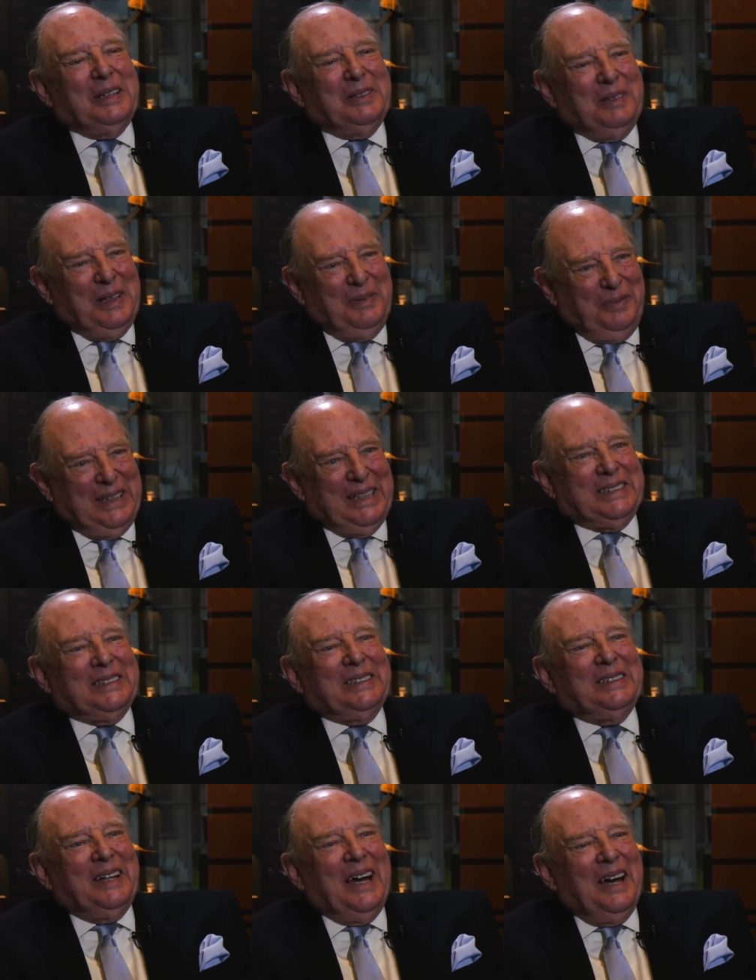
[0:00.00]
been a great
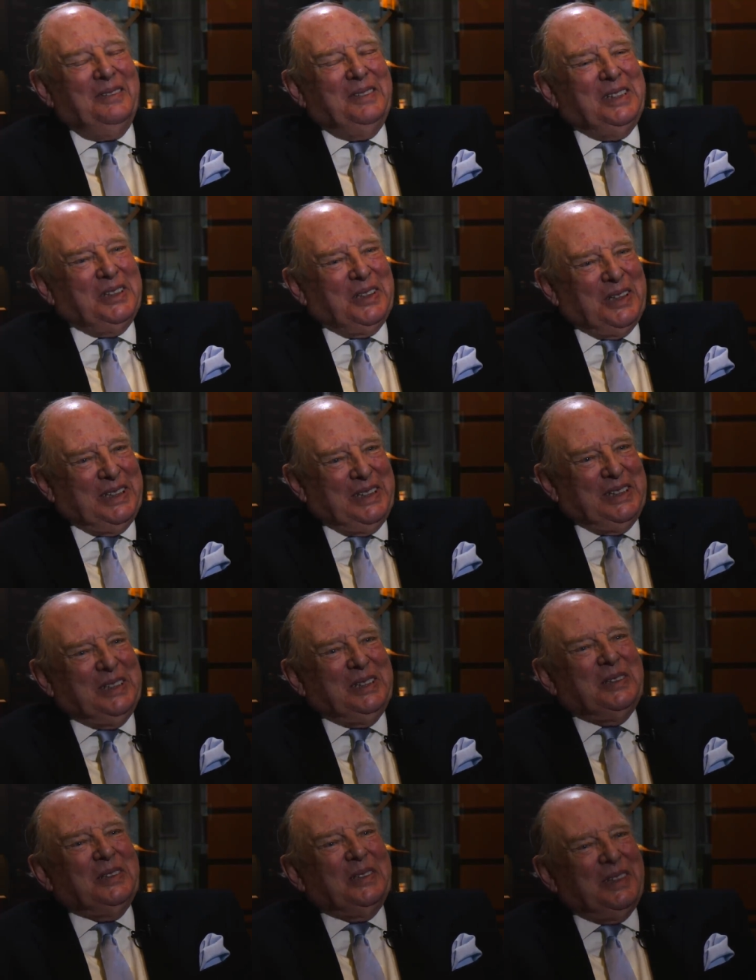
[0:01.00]
pleasure. I've enjoyed it
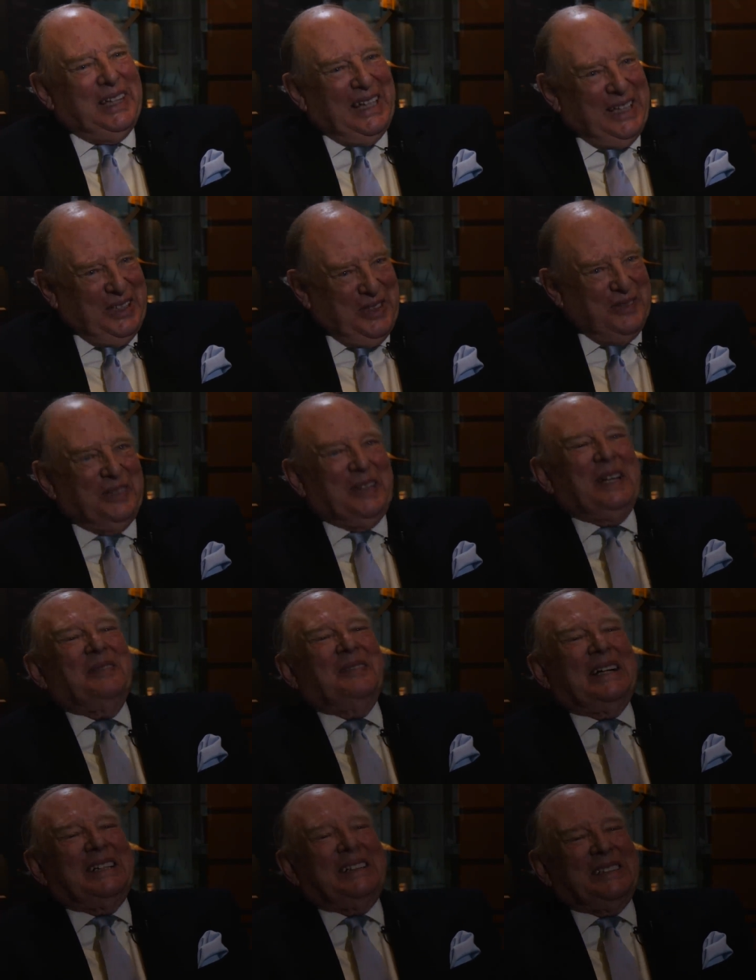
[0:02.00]
too. Thank you
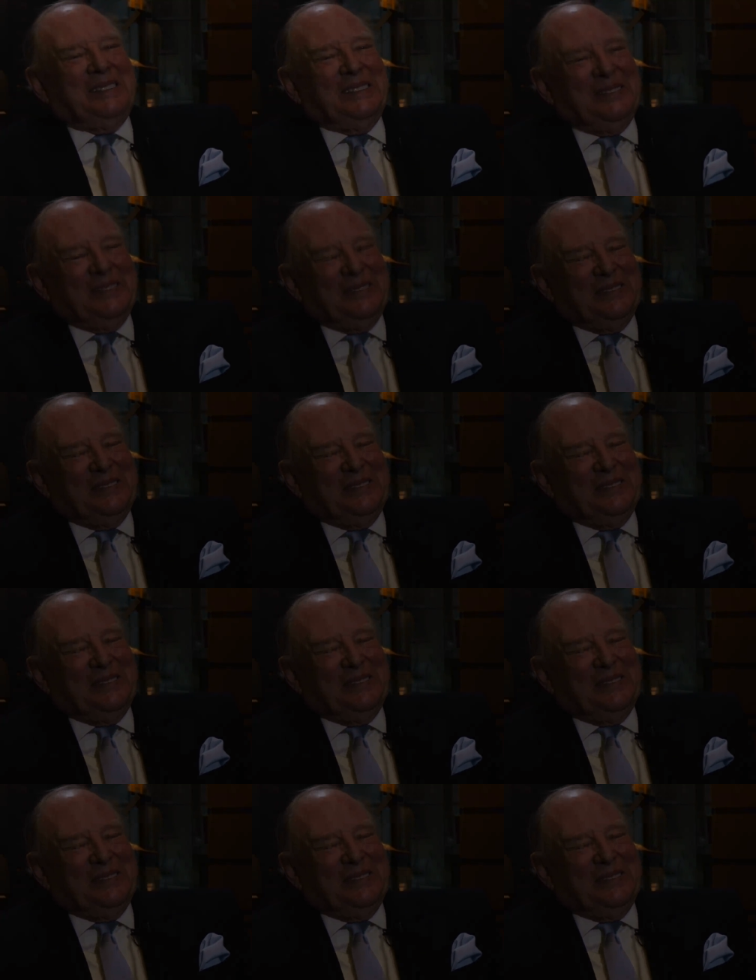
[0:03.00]
very much.